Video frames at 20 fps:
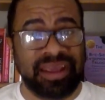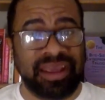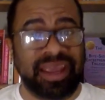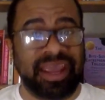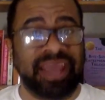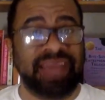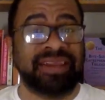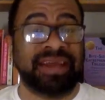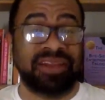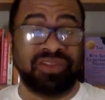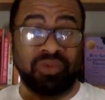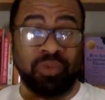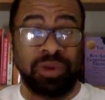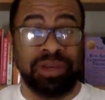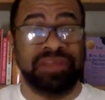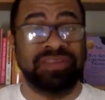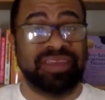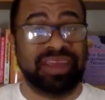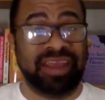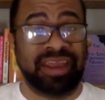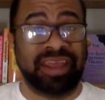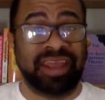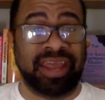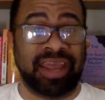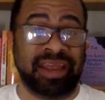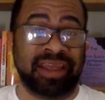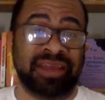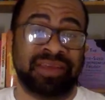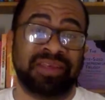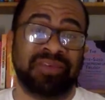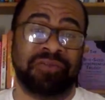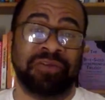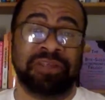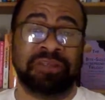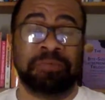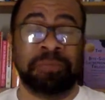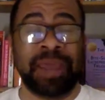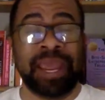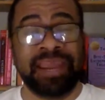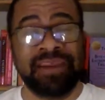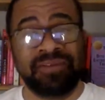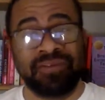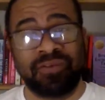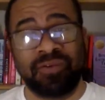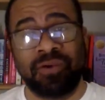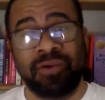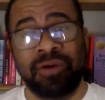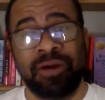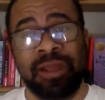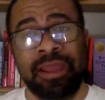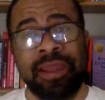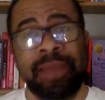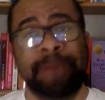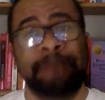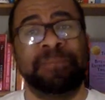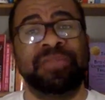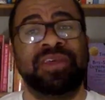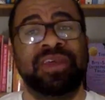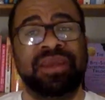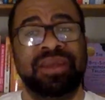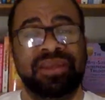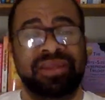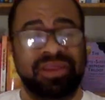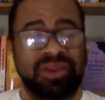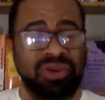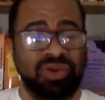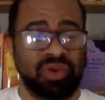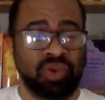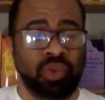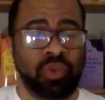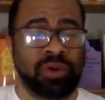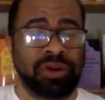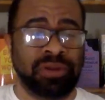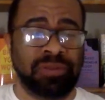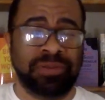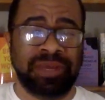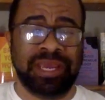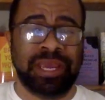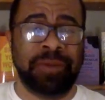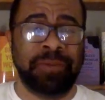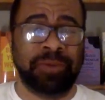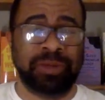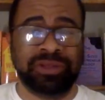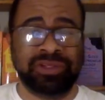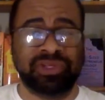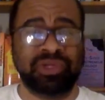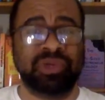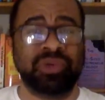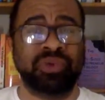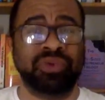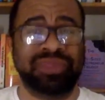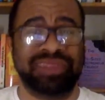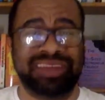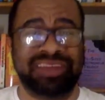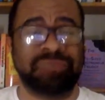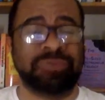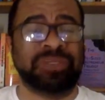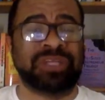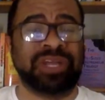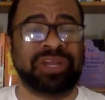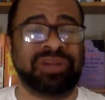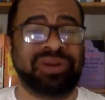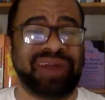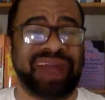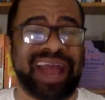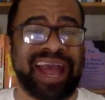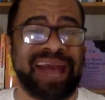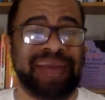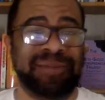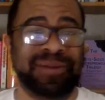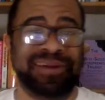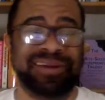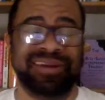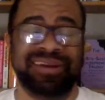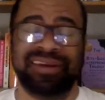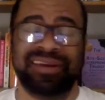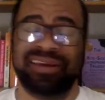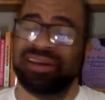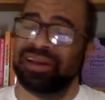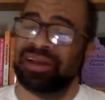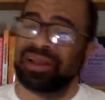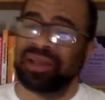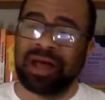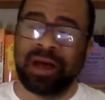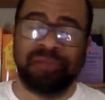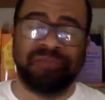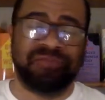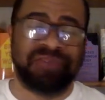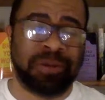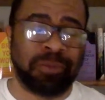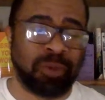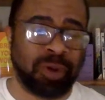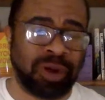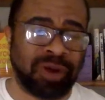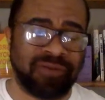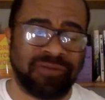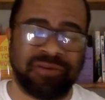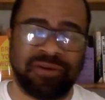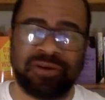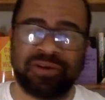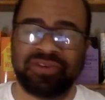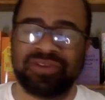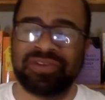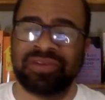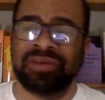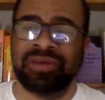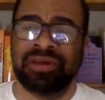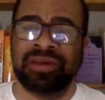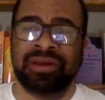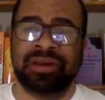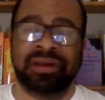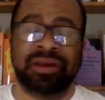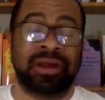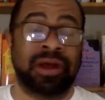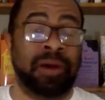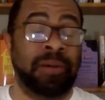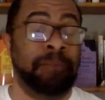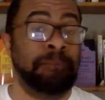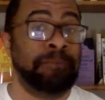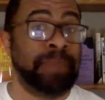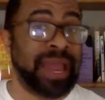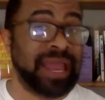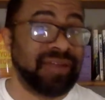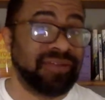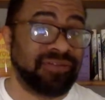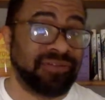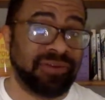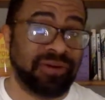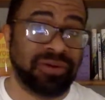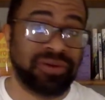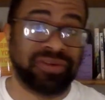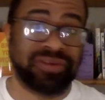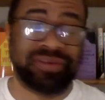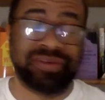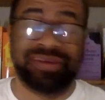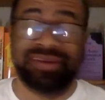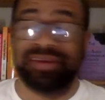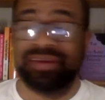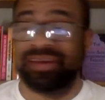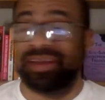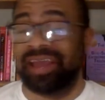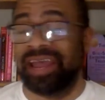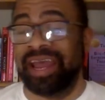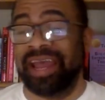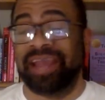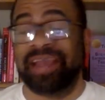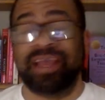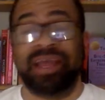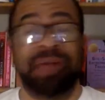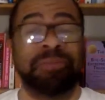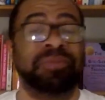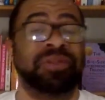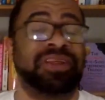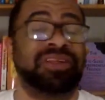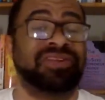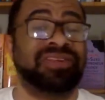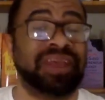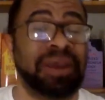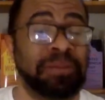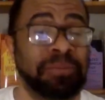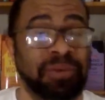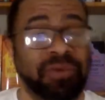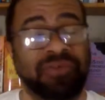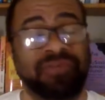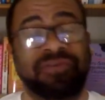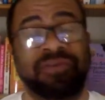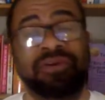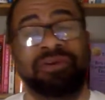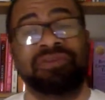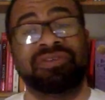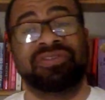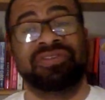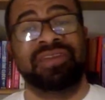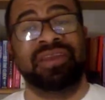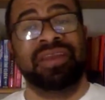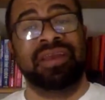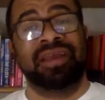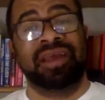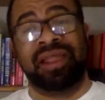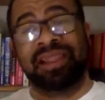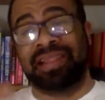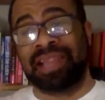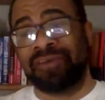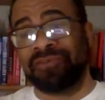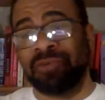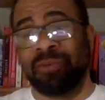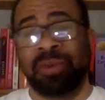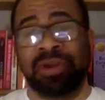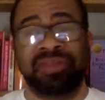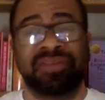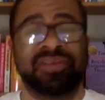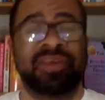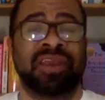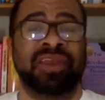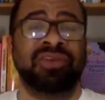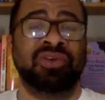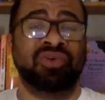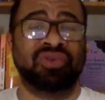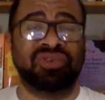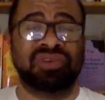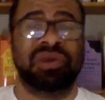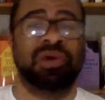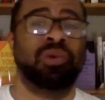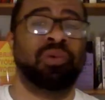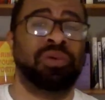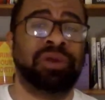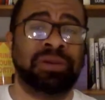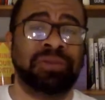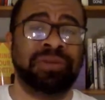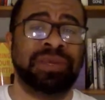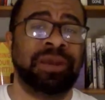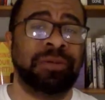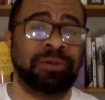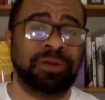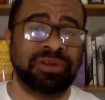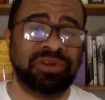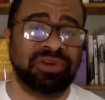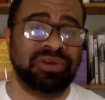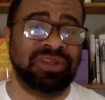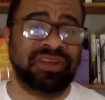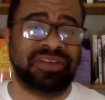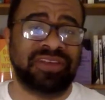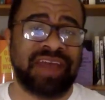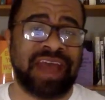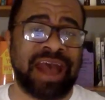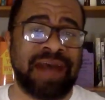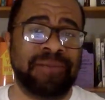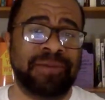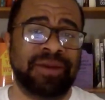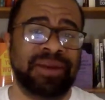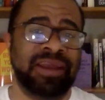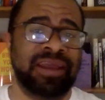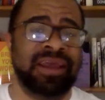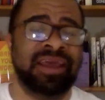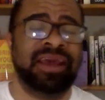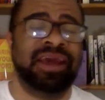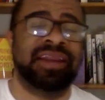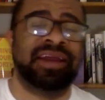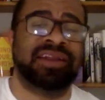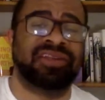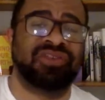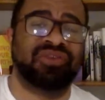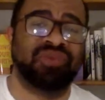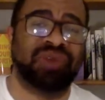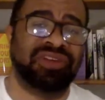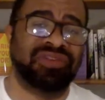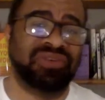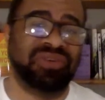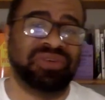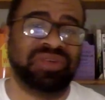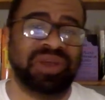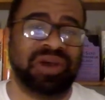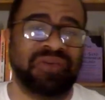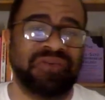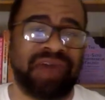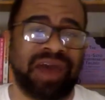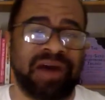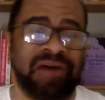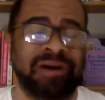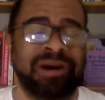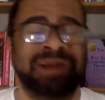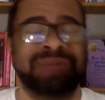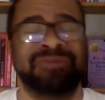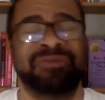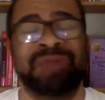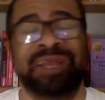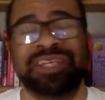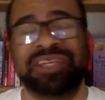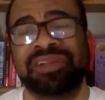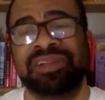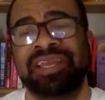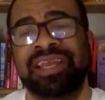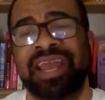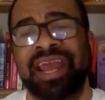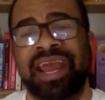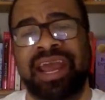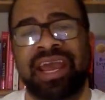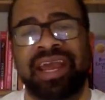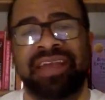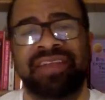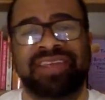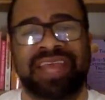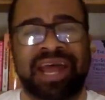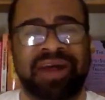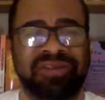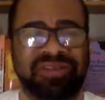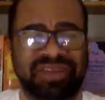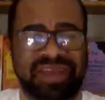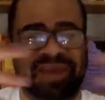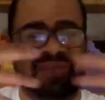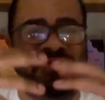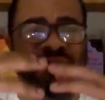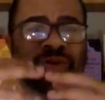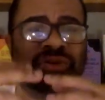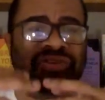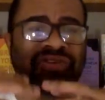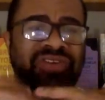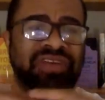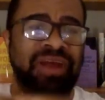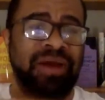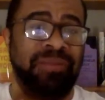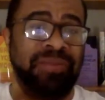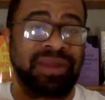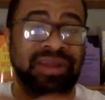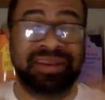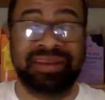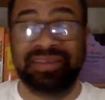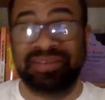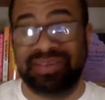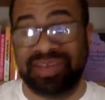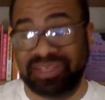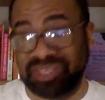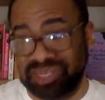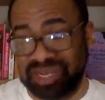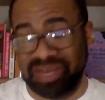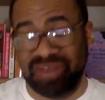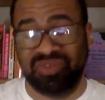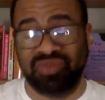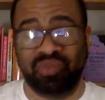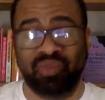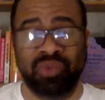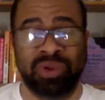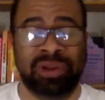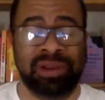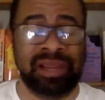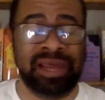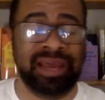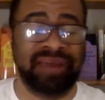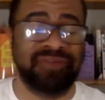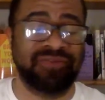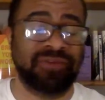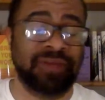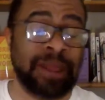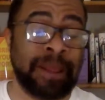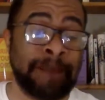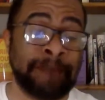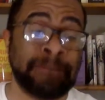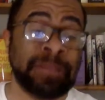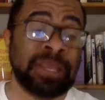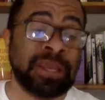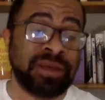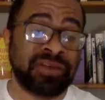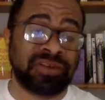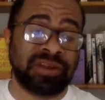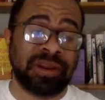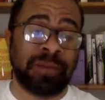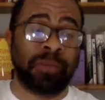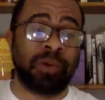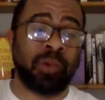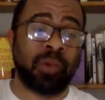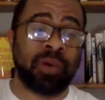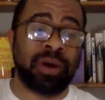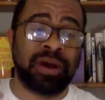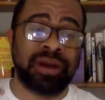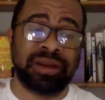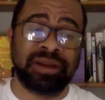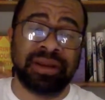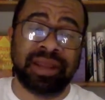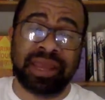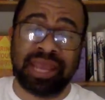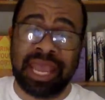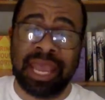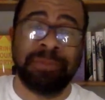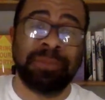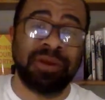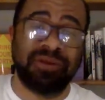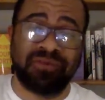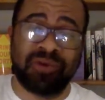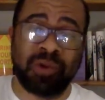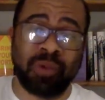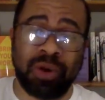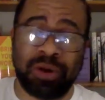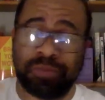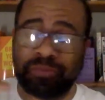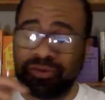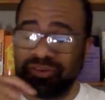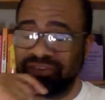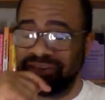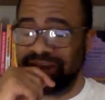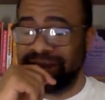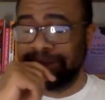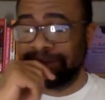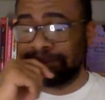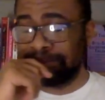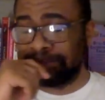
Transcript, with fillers: And that's what he's getting at, because if it's painful, then you want to be able to do this particular habit come February first, come May first, heck, come December first, eleven months in, you still want to be able to do this habit and not stress yourself out, especially as outside forces come in, such as real life. So number one, aiming for one percent.